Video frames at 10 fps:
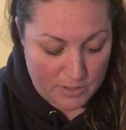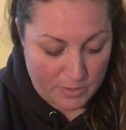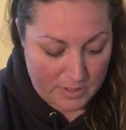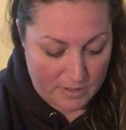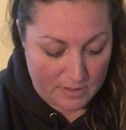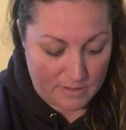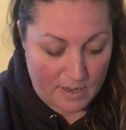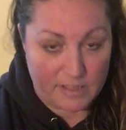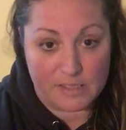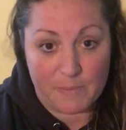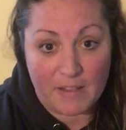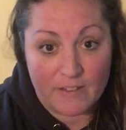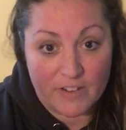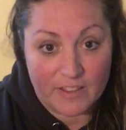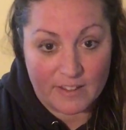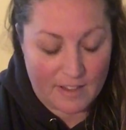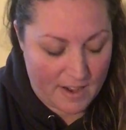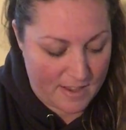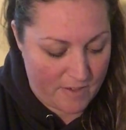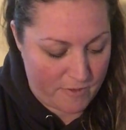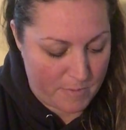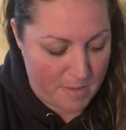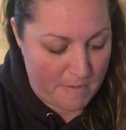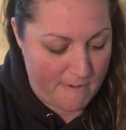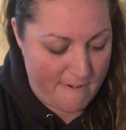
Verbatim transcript: to it because I smell everything that I get from them.